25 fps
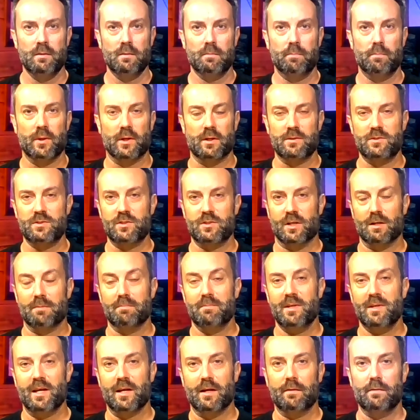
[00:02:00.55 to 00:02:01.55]
But um,
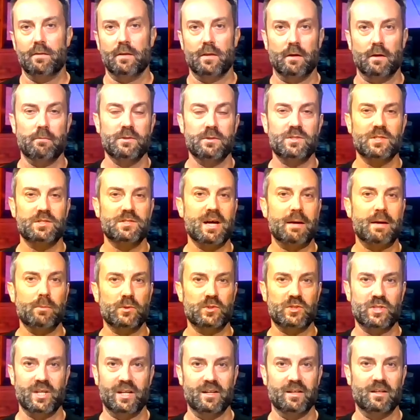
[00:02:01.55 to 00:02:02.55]
yeah, there is a double
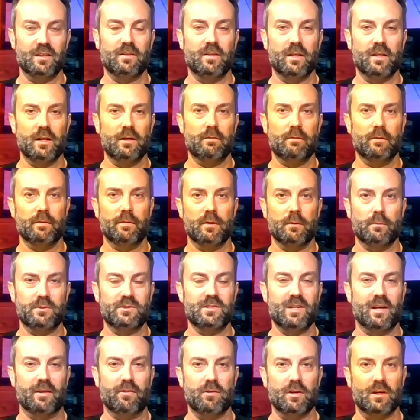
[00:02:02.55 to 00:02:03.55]
standard there, and there was
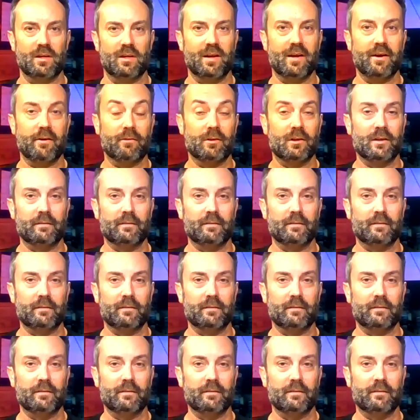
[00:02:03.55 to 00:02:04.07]
nothing inherently